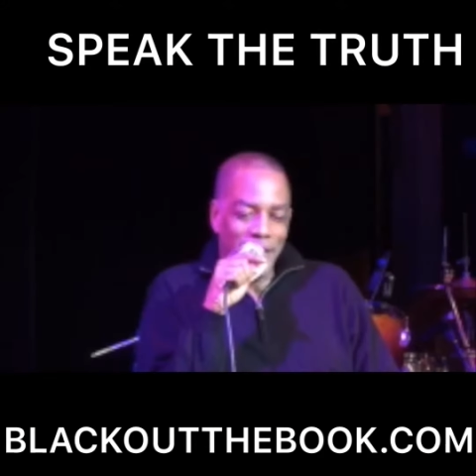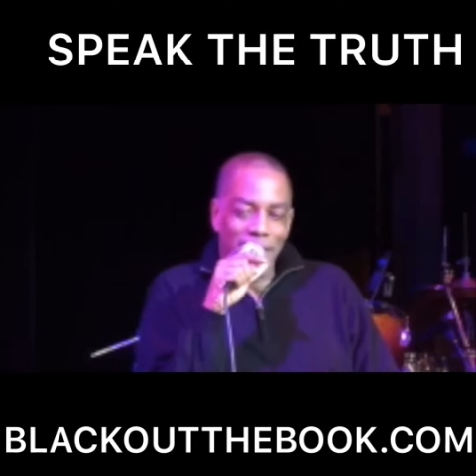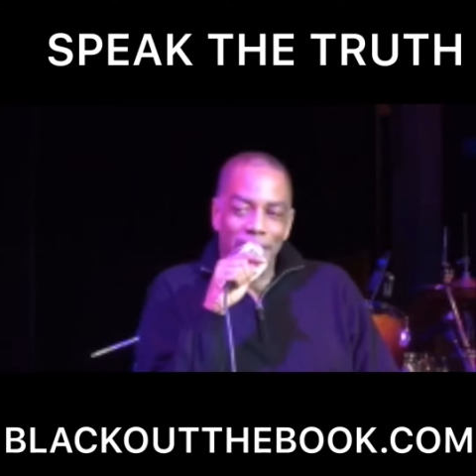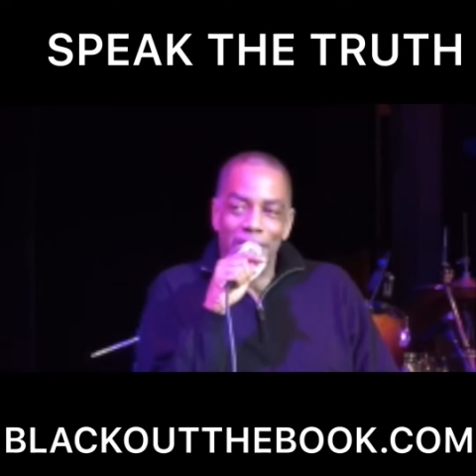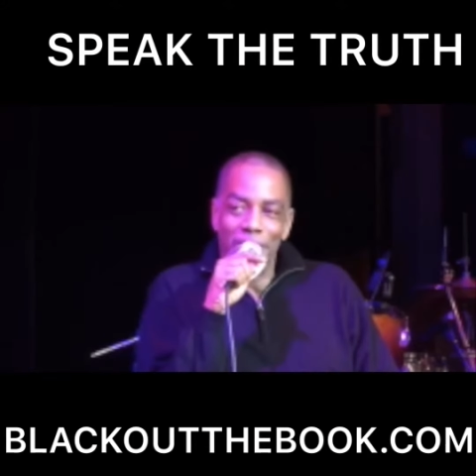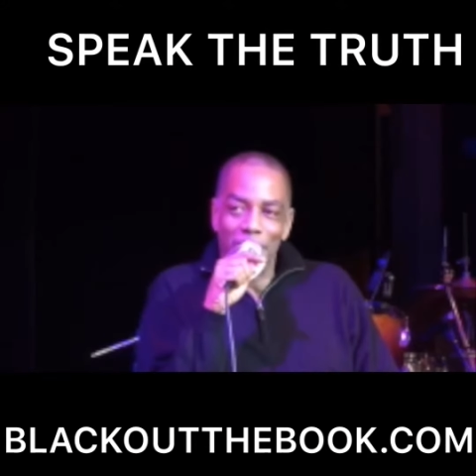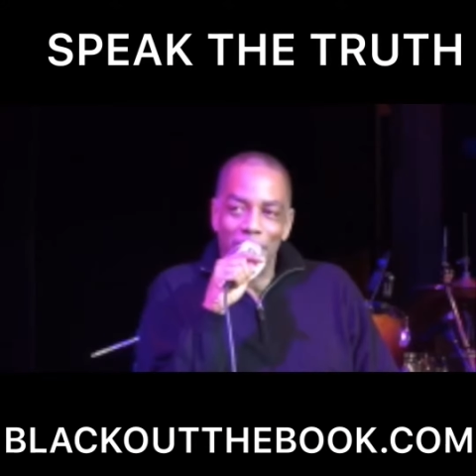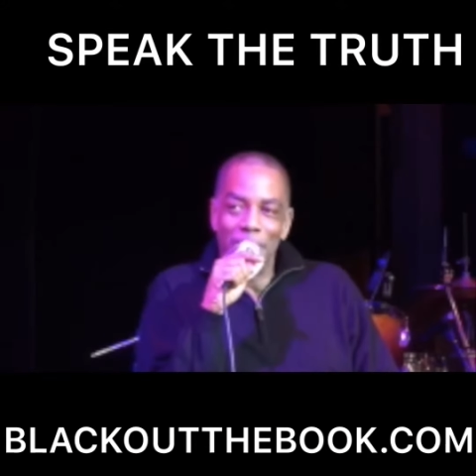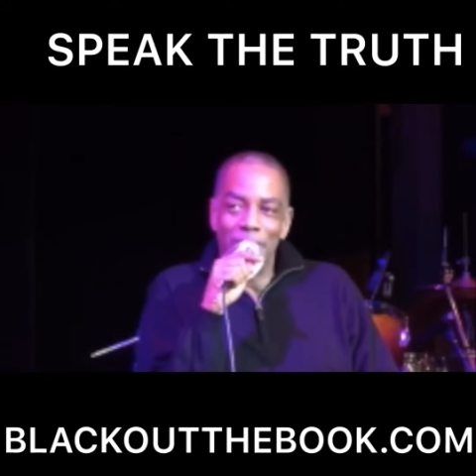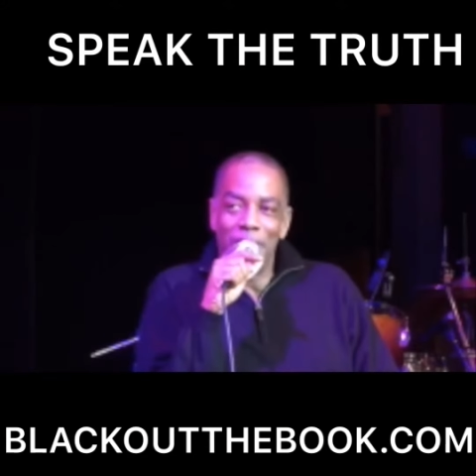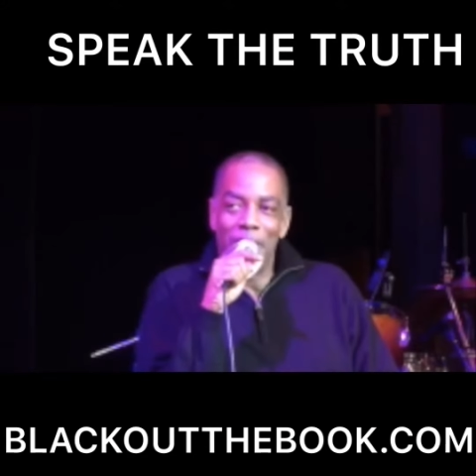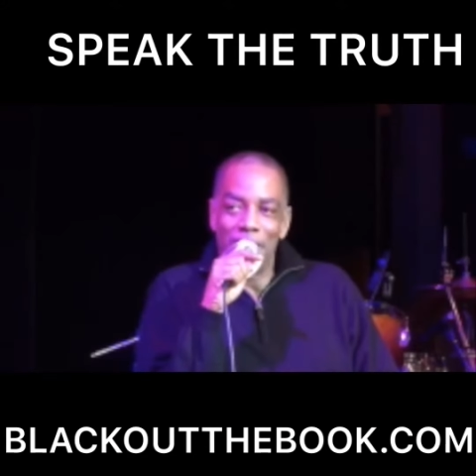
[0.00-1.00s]
it.
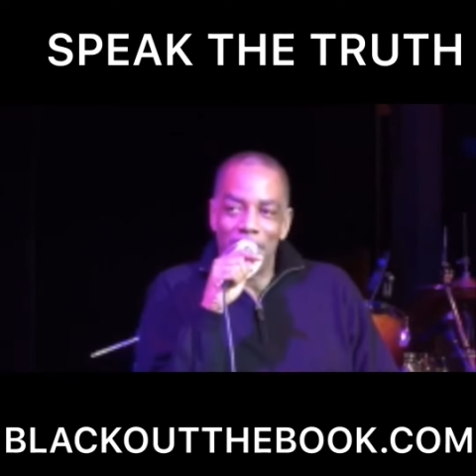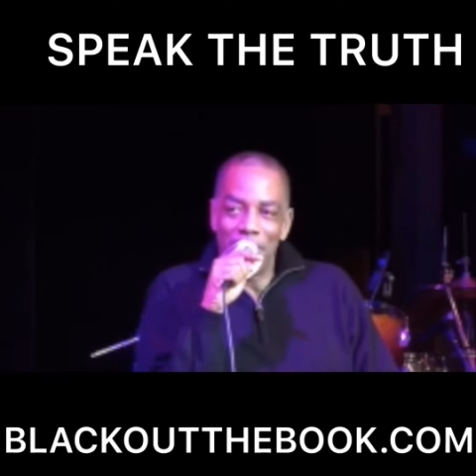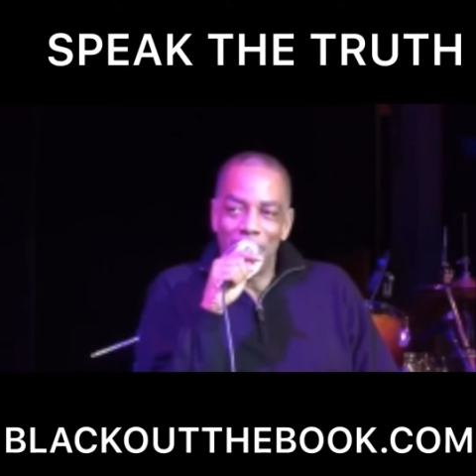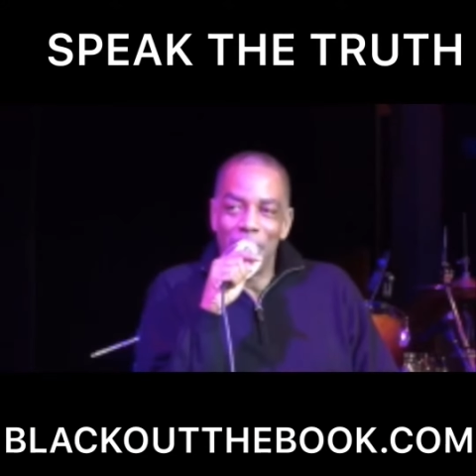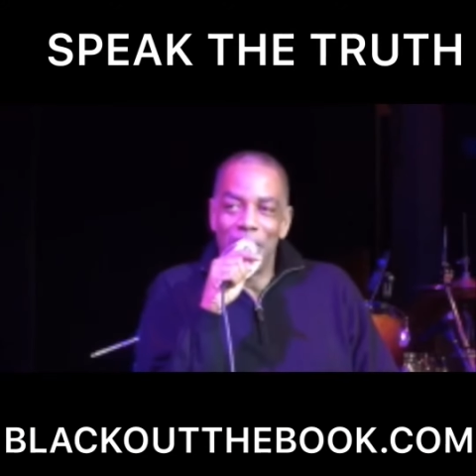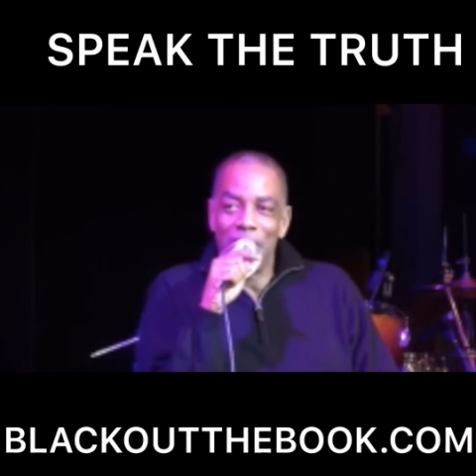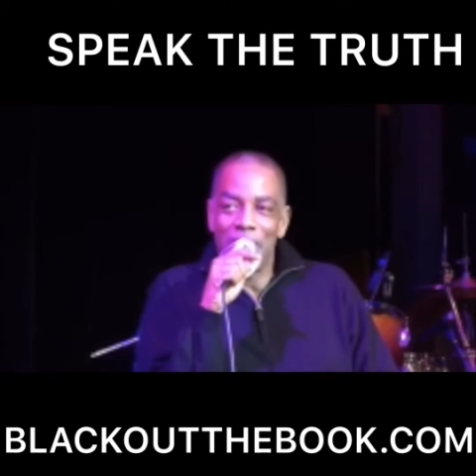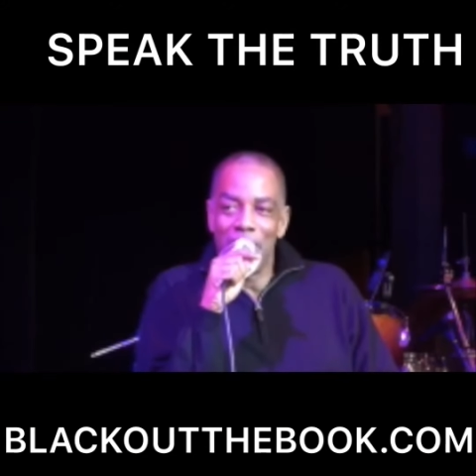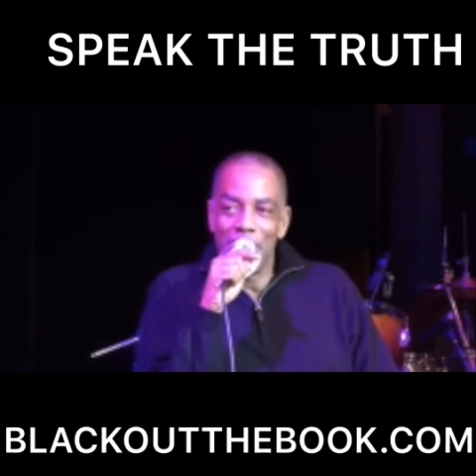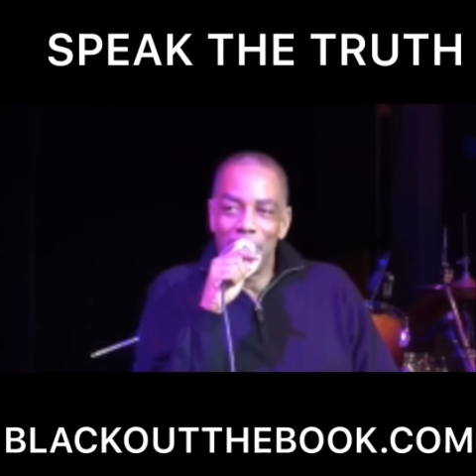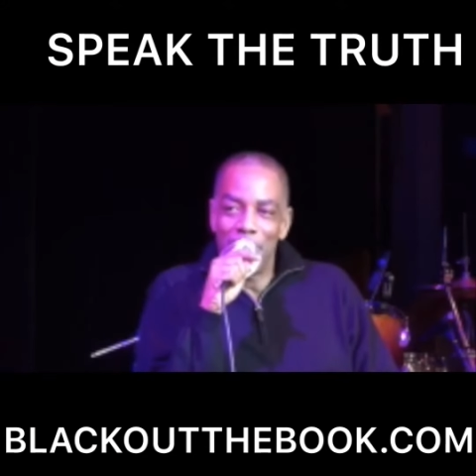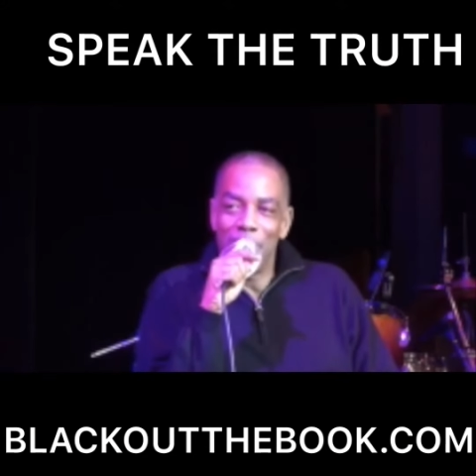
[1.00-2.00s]
We've lost it when it
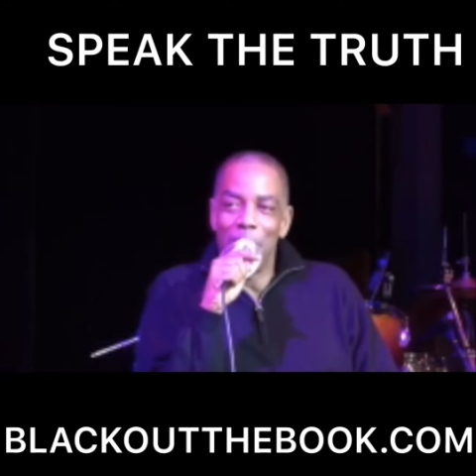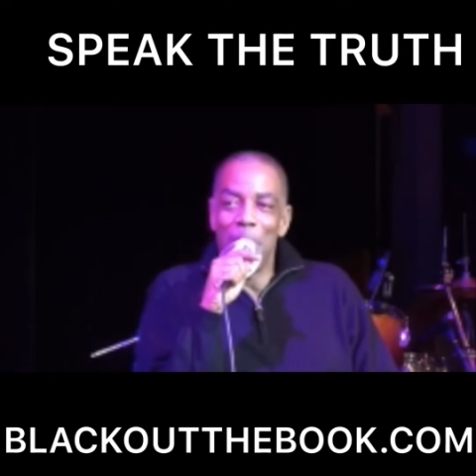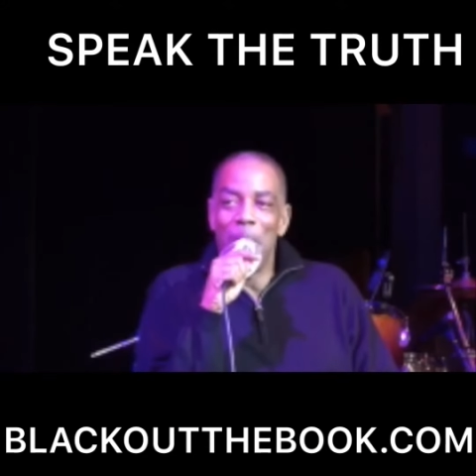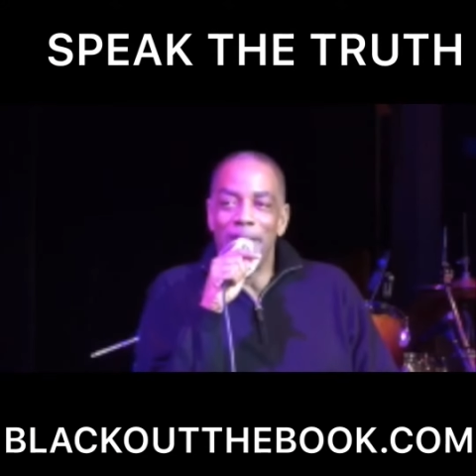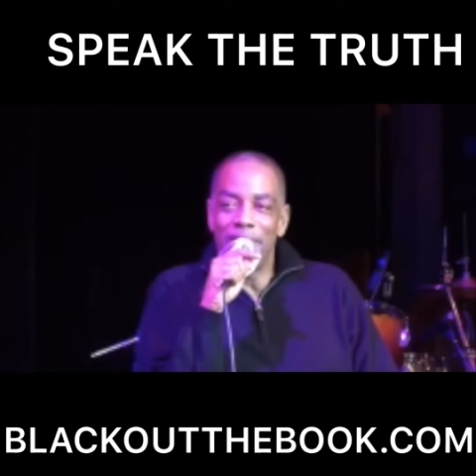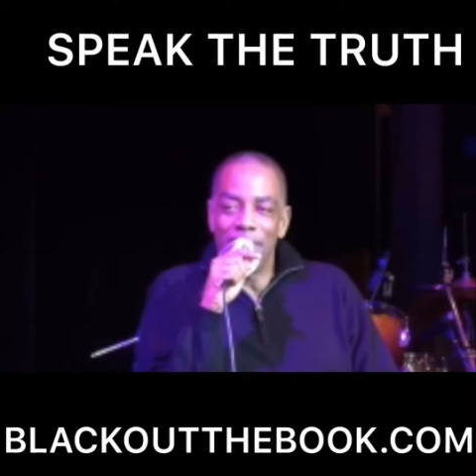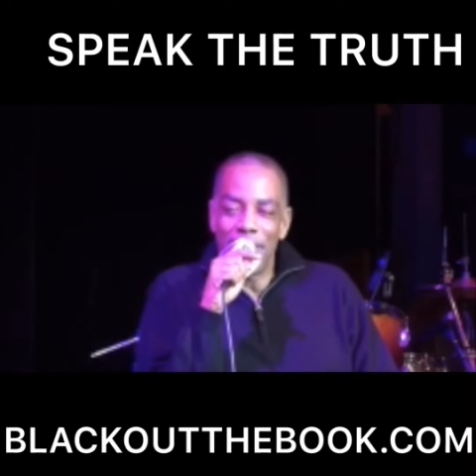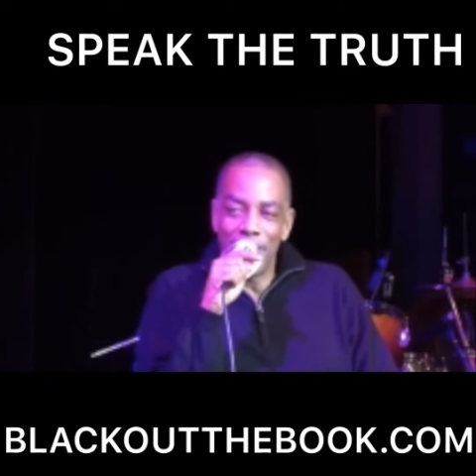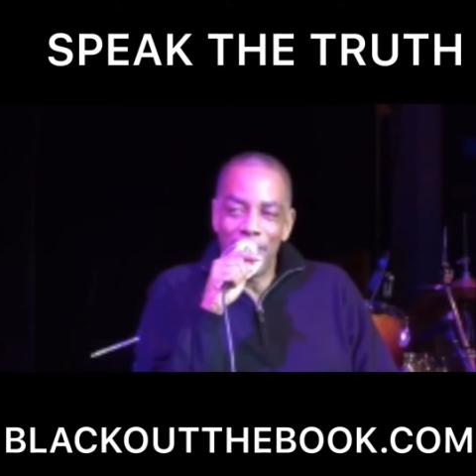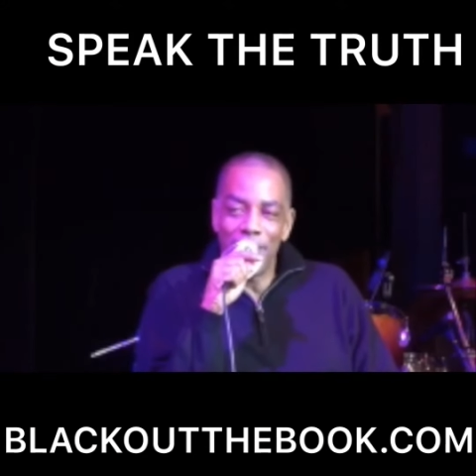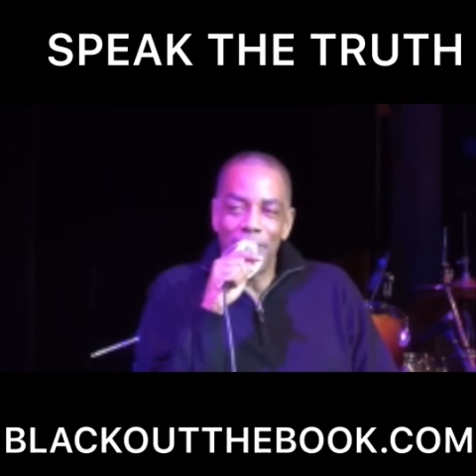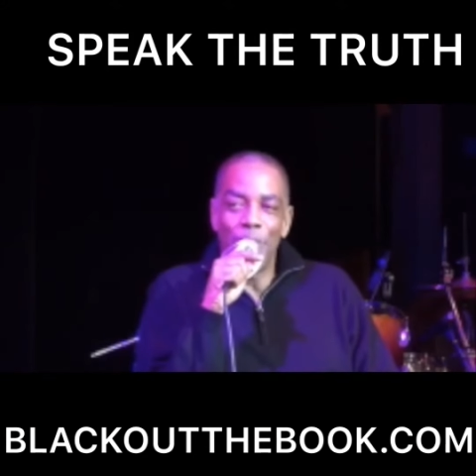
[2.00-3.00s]
comes to messages.